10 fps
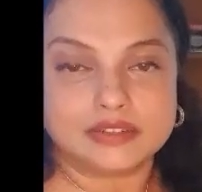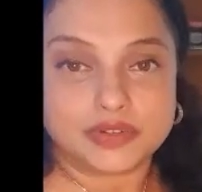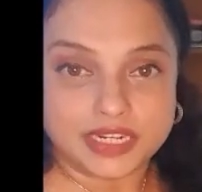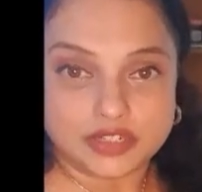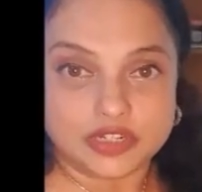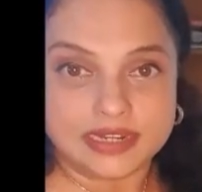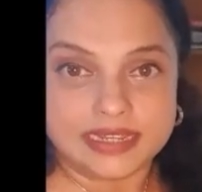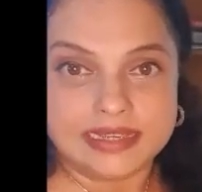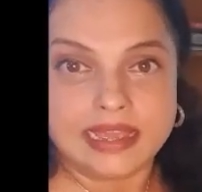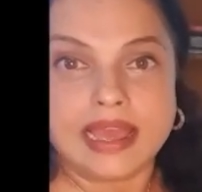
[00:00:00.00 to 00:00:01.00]
green
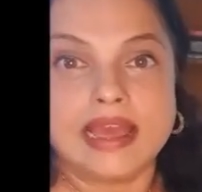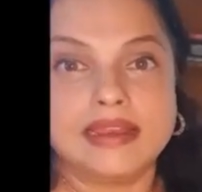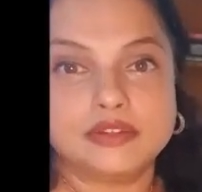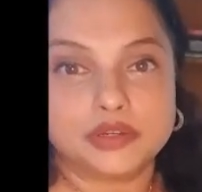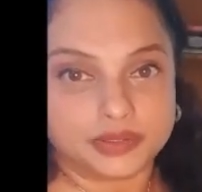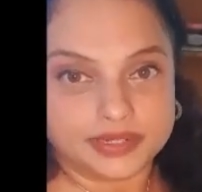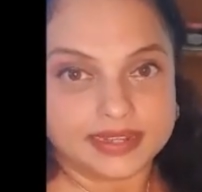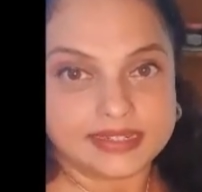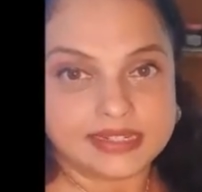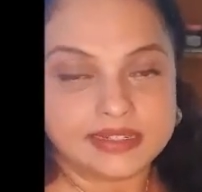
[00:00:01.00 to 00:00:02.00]
chili and
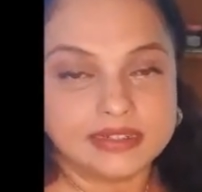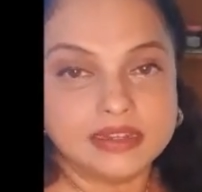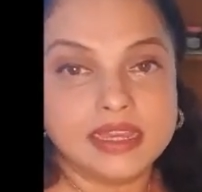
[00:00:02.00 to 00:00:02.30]
coriander